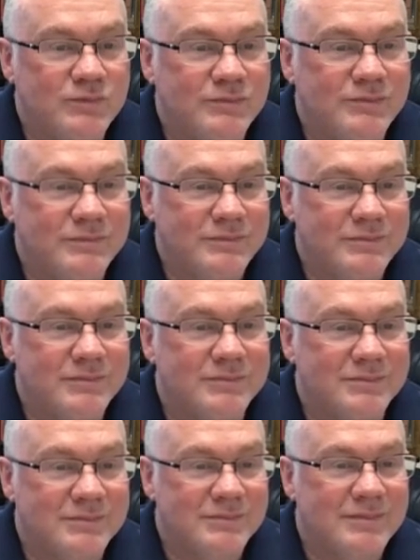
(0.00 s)

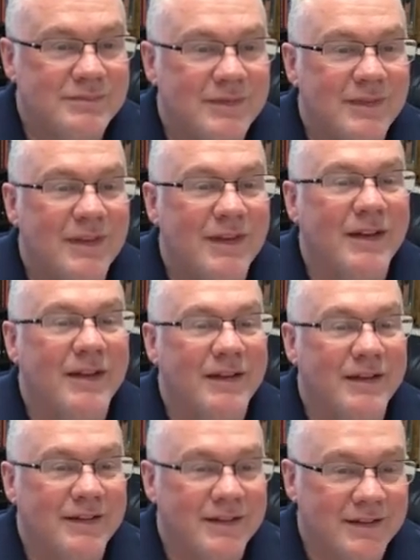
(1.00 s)

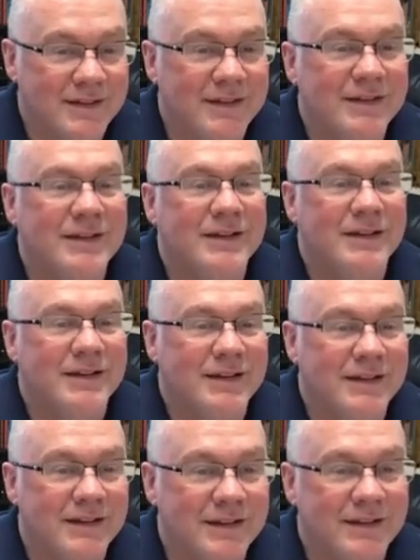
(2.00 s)

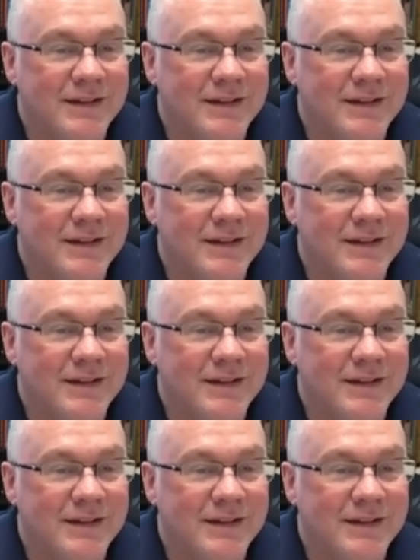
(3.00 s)
This person isn't speaking.